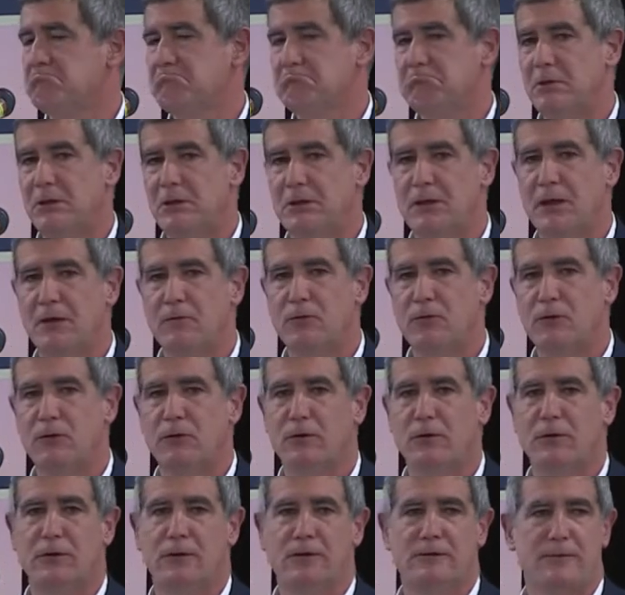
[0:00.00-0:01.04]

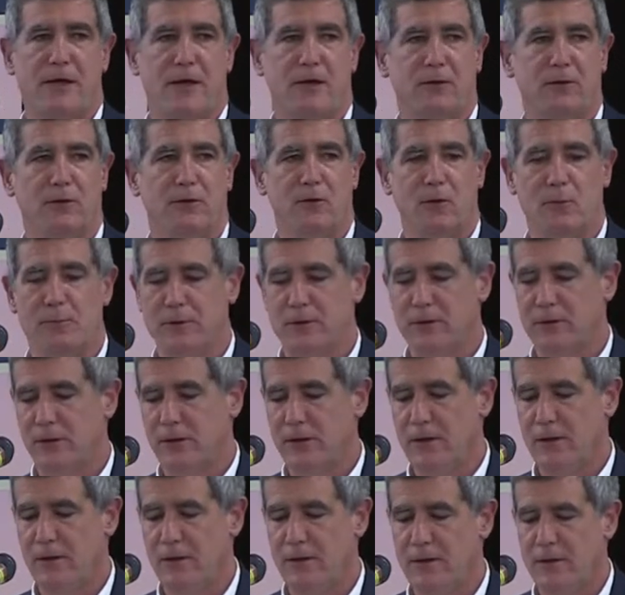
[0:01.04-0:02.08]
mid-level Italian
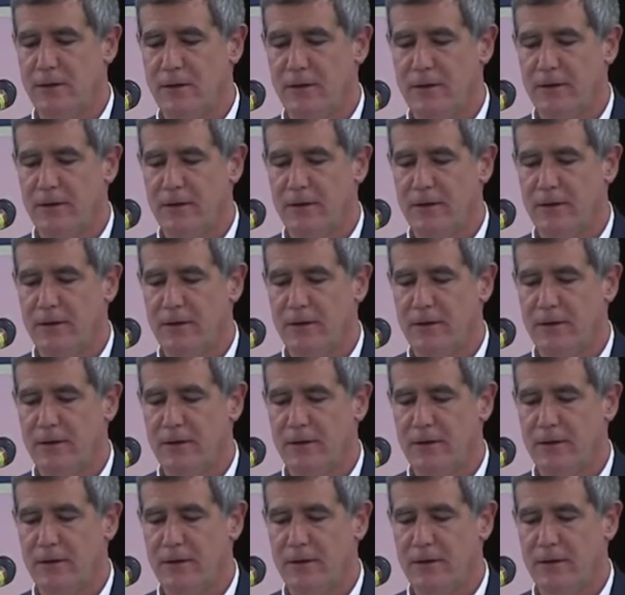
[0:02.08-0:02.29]
nobility,